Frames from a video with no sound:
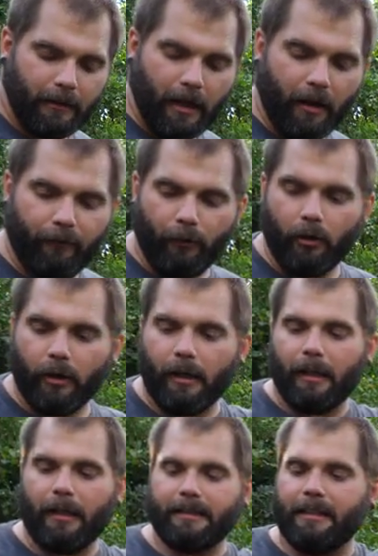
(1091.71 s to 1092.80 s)
Now in Florida,
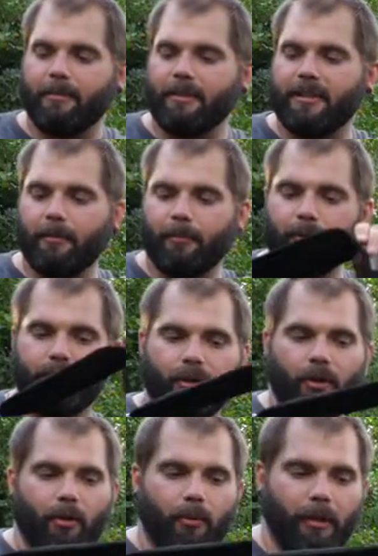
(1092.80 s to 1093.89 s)
I like to keep it simple.
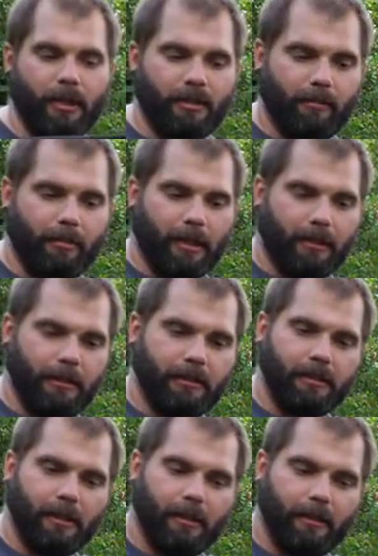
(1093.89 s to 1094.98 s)
So we actually bought
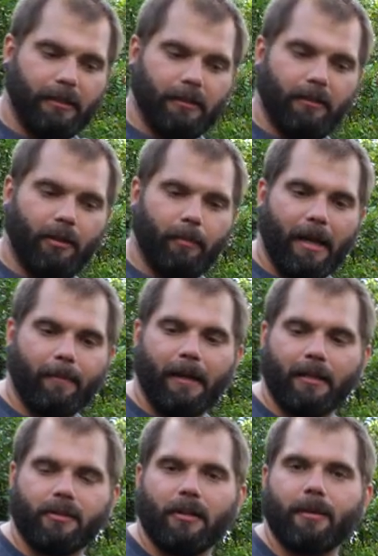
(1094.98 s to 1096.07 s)
these uh, little
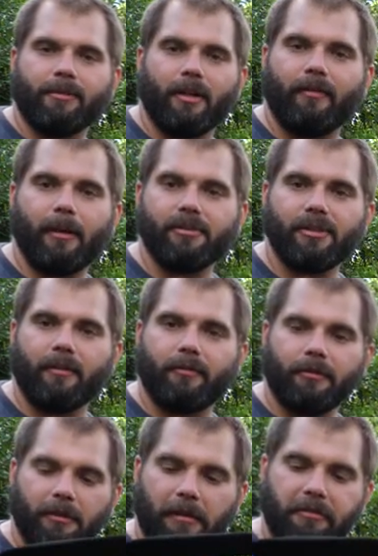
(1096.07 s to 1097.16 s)
backpack straps off Amazon
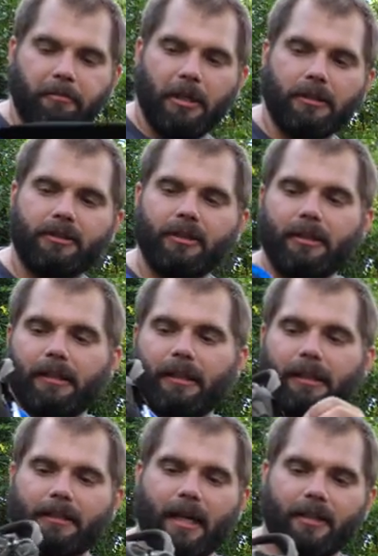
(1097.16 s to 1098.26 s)
for 11 bucks
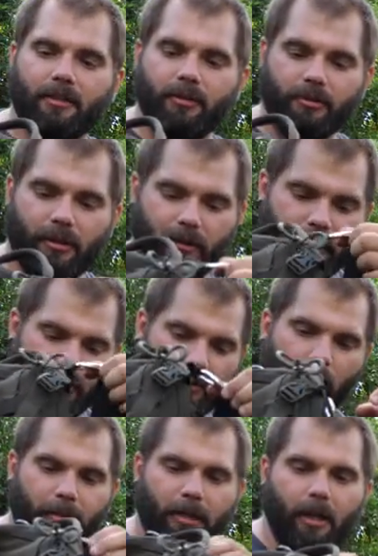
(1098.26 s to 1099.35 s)
and attach those on there
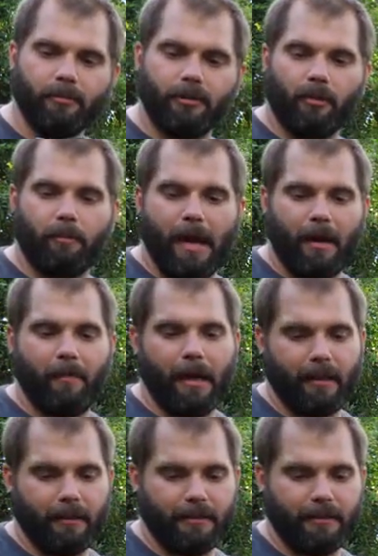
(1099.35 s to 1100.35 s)
so it becomes a little backpack.